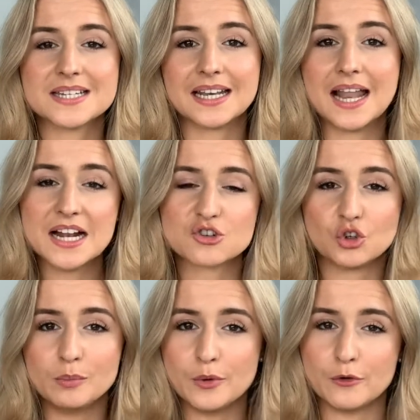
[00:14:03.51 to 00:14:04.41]
lateral
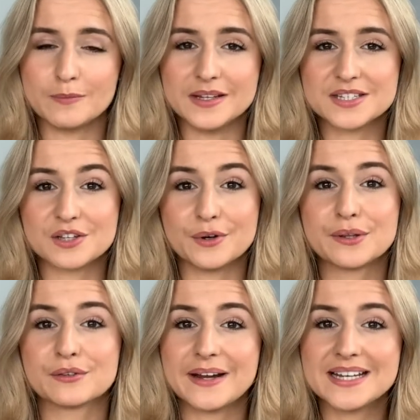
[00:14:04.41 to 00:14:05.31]
movements, there are
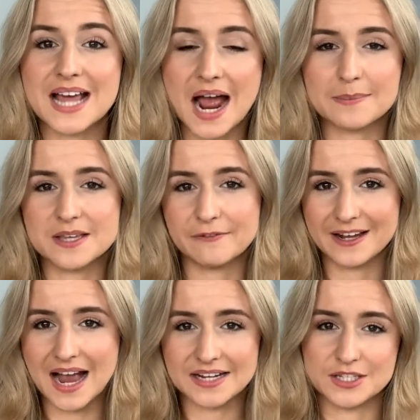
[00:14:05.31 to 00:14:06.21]
3 types of
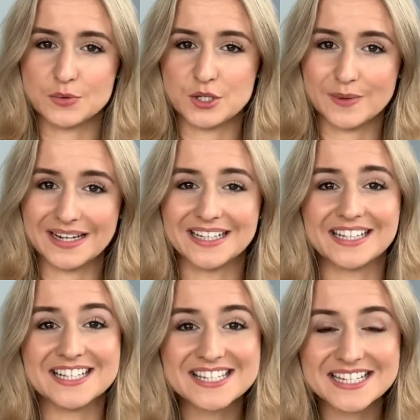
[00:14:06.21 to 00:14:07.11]
guidance which we can
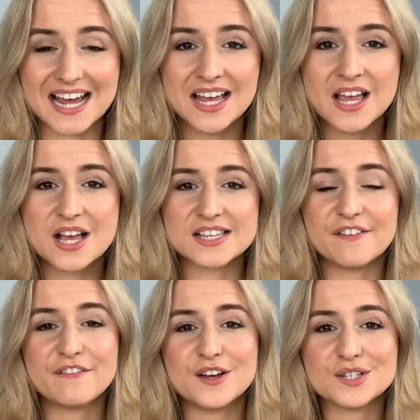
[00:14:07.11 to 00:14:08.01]
consider. So
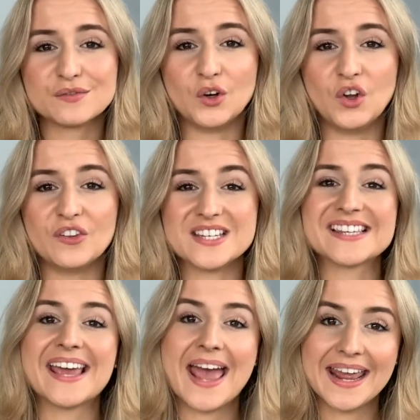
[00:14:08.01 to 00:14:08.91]
first of all, there's
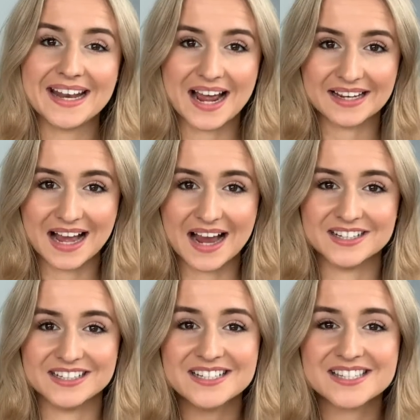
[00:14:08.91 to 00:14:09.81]
canine
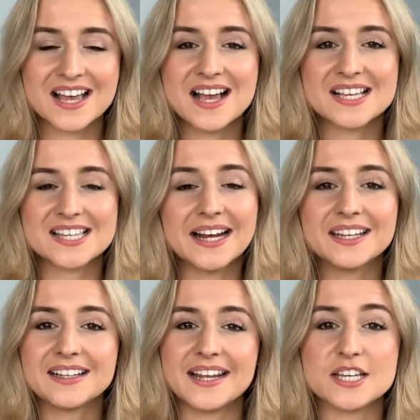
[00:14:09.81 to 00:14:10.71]
guidance.
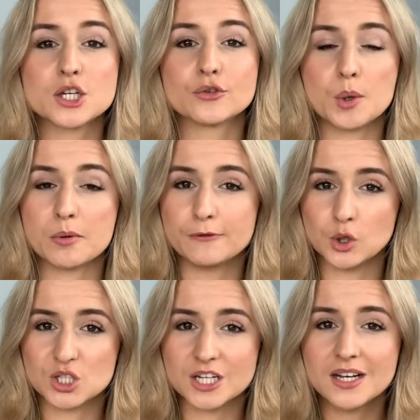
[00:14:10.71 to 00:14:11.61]
Secondly is group
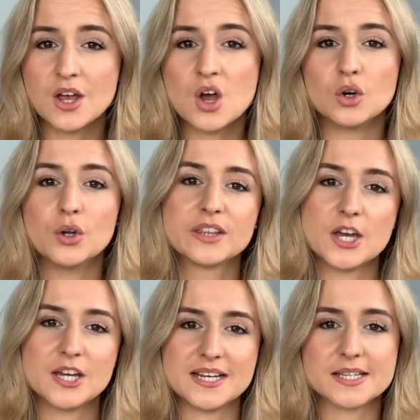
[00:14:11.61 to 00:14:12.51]
function, or
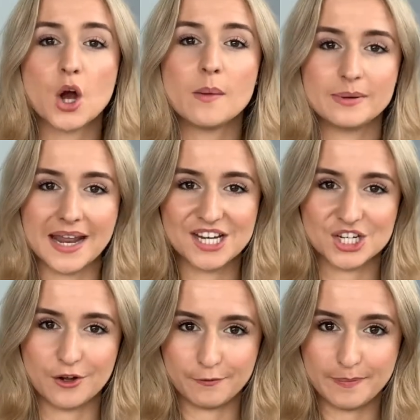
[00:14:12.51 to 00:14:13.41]
third is a
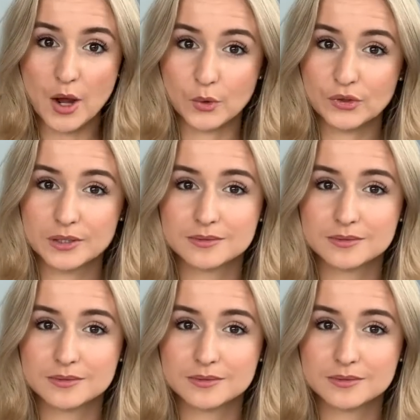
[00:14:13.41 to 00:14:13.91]
combination of both.